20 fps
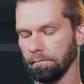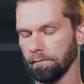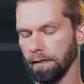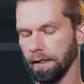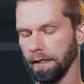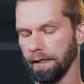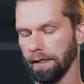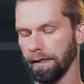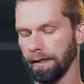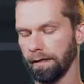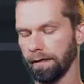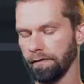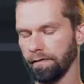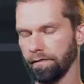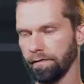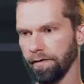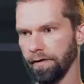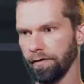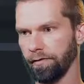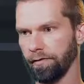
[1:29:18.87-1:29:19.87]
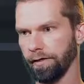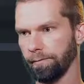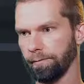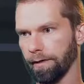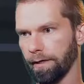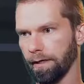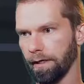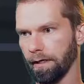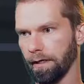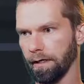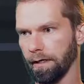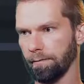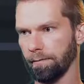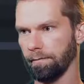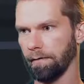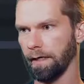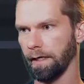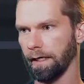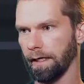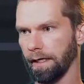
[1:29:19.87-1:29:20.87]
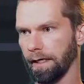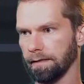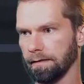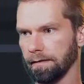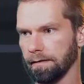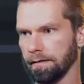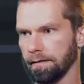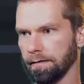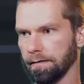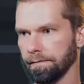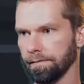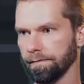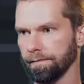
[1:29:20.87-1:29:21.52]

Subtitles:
a query param, I guess.